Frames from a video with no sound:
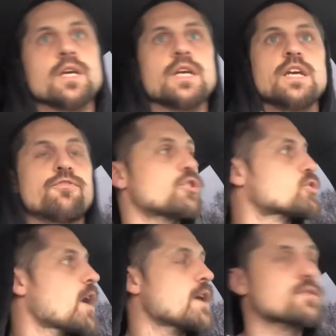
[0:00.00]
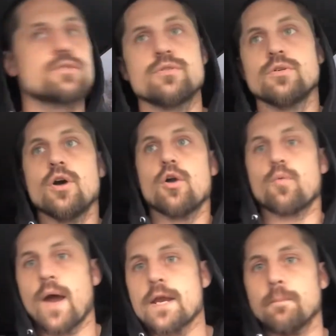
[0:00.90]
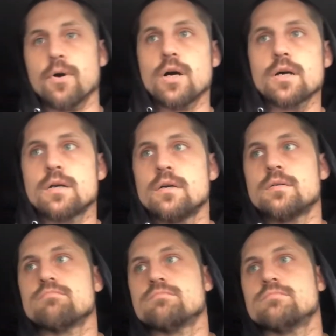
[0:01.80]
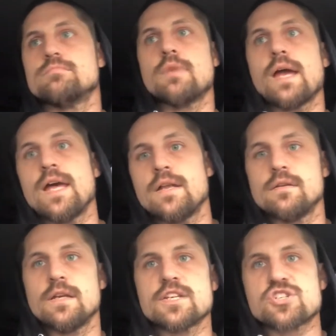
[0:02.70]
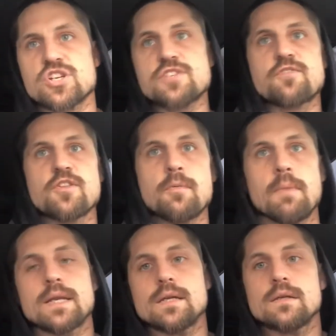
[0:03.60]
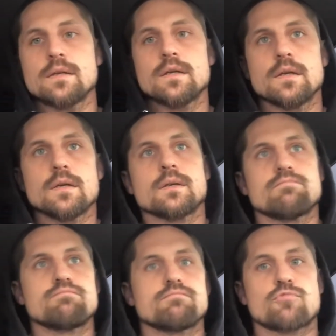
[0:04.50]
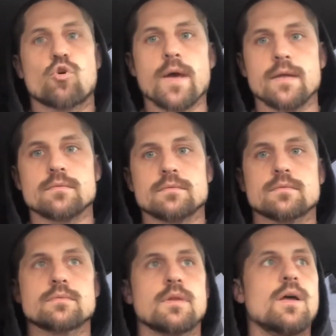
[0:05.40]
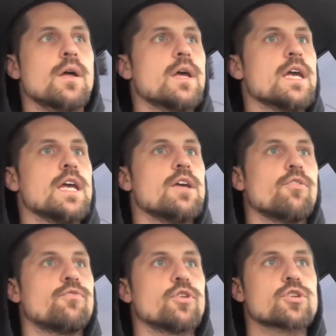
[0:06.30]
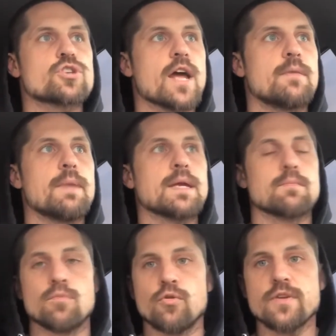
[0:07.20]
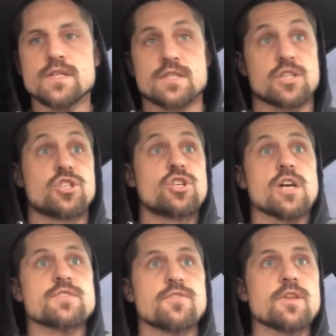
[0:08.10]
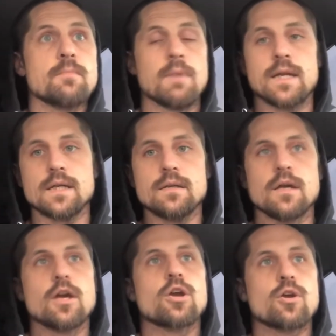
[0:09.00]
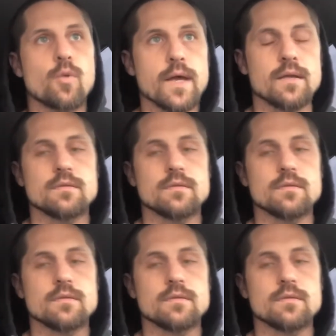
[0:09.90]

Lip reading: If you're trying to write a book and it's just for the money, quit. If you're trying to make movies just for the money, quit.